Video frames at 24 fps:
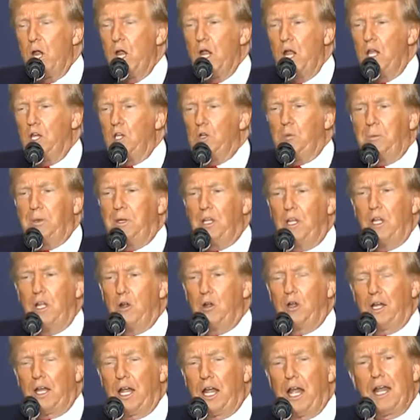He'll be the
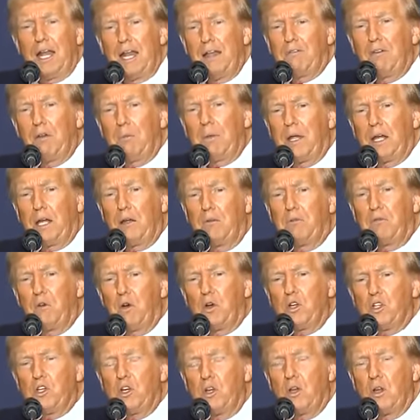only guy to ever make a
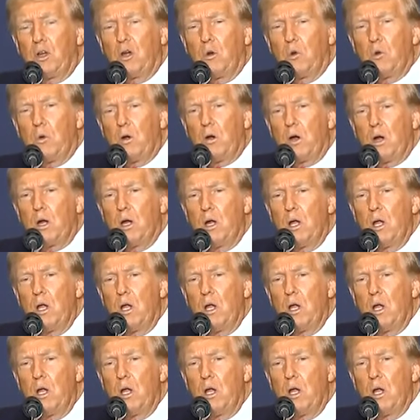fortune on a war.